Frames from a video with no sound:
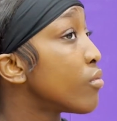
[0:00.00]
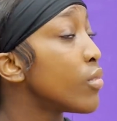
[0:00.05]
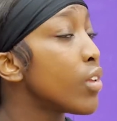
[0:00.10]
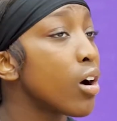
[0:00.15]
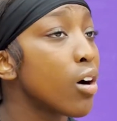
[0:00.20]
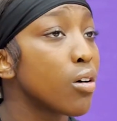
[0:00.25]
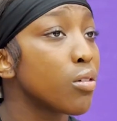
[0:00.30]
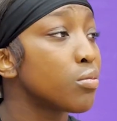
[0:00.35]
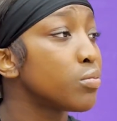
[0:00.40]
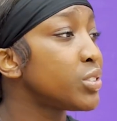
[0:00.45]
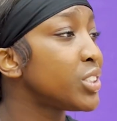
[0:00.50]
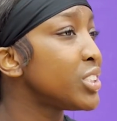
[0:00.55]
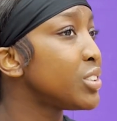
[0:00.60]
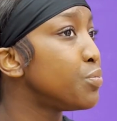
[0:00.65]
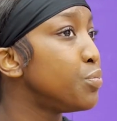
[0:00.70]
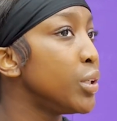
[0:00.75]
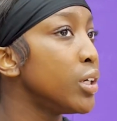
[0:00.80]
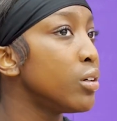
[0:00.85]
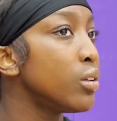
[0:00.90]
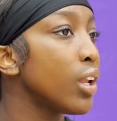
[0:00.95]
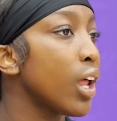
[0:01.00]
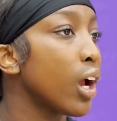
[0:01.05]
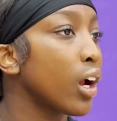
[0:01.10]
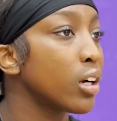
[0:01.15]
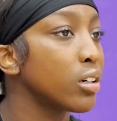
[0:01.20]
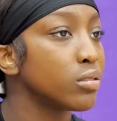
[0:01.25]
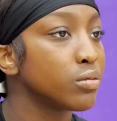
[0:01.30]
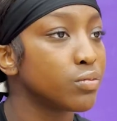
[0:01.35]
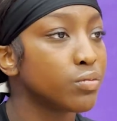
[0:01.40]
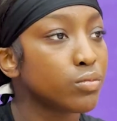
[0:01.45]
No. She's built like
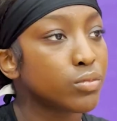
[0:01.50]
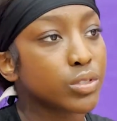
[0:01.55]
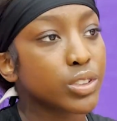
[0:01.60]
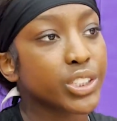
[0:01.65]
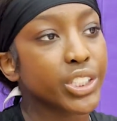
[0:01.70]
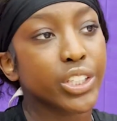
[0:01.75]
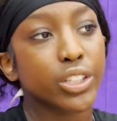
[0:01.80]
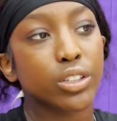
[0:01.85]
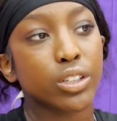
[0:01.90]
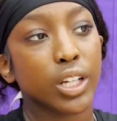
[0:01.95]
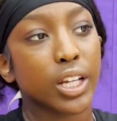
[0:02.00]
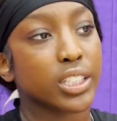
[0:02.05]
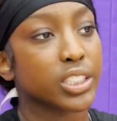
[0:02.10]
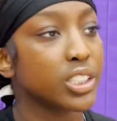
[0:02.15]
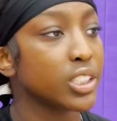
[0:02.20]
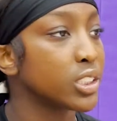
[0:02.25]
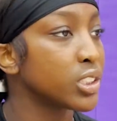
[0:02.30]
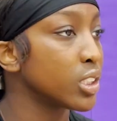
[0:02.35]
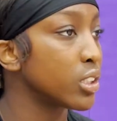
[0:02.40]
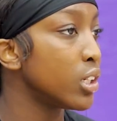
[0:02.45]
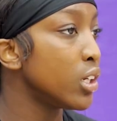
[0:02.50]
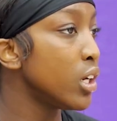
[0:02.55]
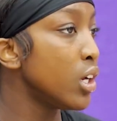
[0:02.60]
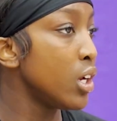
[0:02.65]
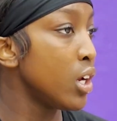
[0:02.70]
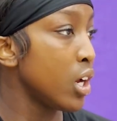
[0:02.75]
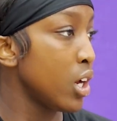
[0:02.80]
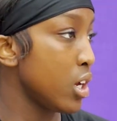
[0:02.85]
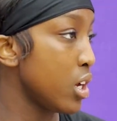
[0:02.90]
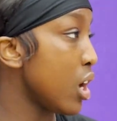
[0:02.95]
a senior. Like, she has an
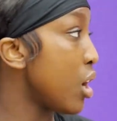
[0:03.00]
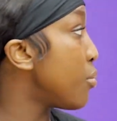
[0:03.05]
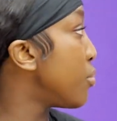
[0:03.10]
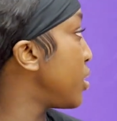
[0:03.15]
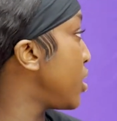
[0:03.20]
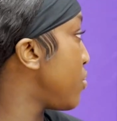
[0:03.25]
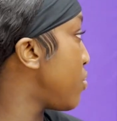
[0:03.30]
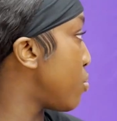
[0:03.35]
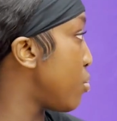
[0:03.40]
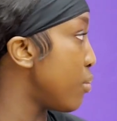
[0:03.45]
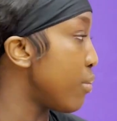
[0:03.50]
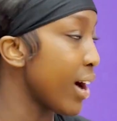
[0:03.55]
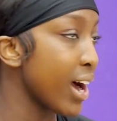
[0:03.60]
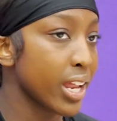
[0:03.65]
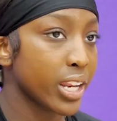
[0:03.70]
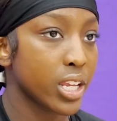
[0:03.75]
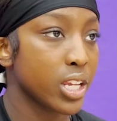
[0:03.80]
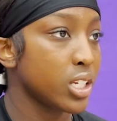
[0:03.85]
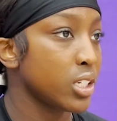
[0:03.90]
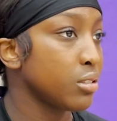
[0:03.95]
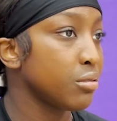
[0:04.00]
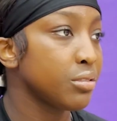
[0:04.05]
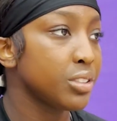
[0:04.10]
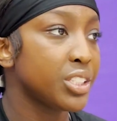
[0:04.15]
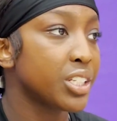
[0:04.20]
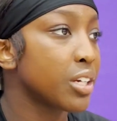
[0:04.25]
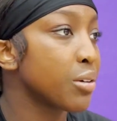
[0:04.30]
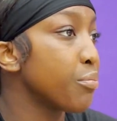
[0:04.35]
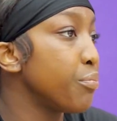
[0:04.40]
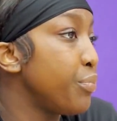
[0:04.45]
unbelievable body.
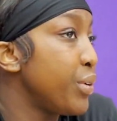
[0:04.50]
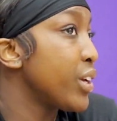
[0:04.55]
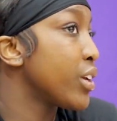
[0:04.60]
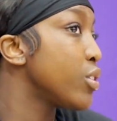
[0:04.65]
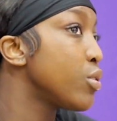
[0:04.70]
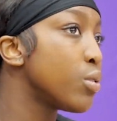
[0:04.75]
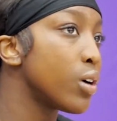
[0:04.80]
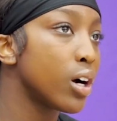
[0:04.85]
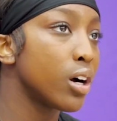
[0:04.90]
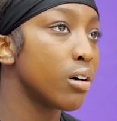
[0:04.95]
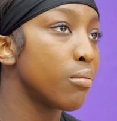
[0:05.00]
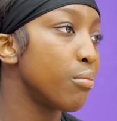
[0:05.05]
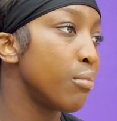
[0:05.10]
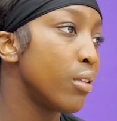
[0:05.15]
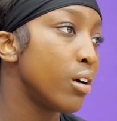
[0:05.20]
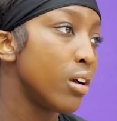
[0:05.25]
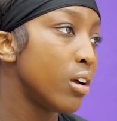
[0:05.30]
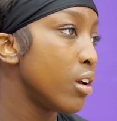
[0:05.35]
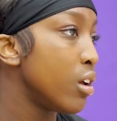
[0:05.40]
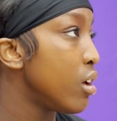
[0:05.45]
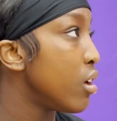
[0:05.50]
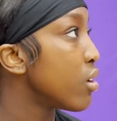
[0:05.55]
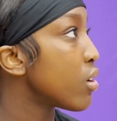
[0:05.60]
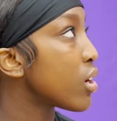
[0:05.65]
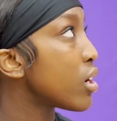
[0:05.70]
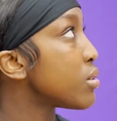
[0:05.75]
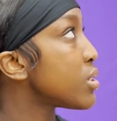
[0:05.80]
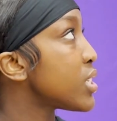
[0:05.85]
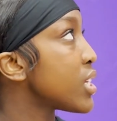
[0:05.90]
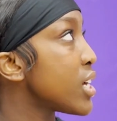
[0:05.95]
She can big you up. You
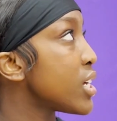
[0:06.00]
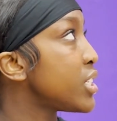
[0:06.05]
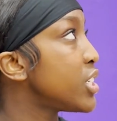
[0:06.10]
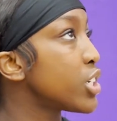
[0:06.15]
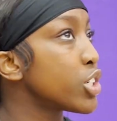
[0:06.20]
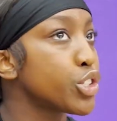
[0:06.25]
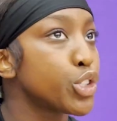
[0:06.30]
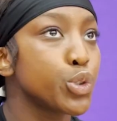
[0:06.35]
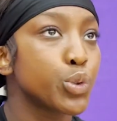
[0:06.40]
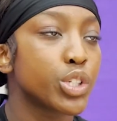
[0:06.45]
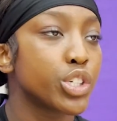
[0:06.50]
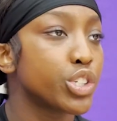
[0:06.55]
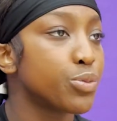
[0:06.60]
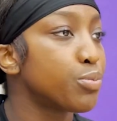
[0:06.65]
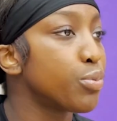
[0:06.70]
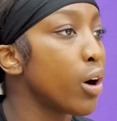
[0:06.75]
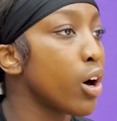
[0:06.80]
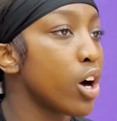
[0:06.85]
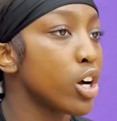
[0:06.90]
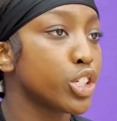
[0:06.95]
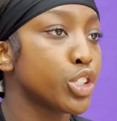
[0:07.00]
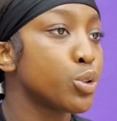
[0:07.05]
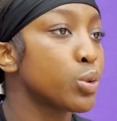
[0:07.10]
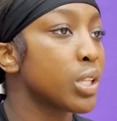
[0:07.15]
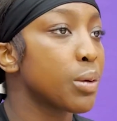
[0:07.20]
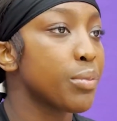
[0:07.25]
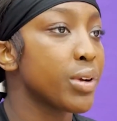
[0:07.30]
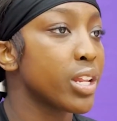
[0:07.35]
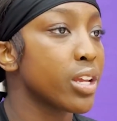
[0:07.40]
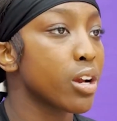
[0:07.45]
know what I'm saying? She can shoot the ball, shoot
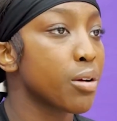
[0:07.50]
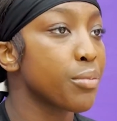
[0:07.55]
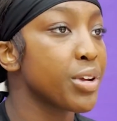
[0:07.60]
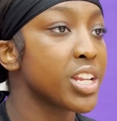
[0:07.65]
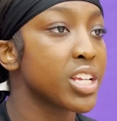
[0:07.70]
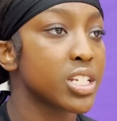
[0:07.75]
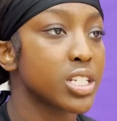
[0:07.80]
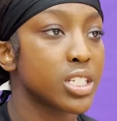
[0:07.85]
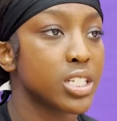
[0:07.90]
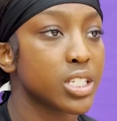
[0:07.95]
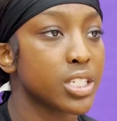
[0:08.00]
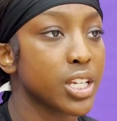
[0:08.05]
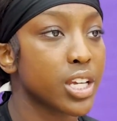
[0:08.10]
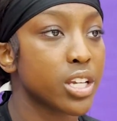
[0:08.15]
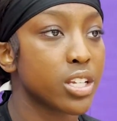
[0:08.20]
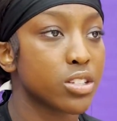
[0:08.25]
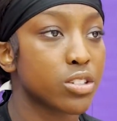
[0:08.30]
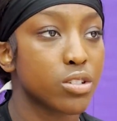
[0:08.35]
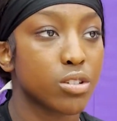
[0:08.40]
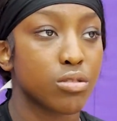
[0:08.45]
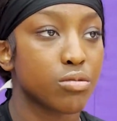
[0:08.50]
the midi. Her midi is insane, so.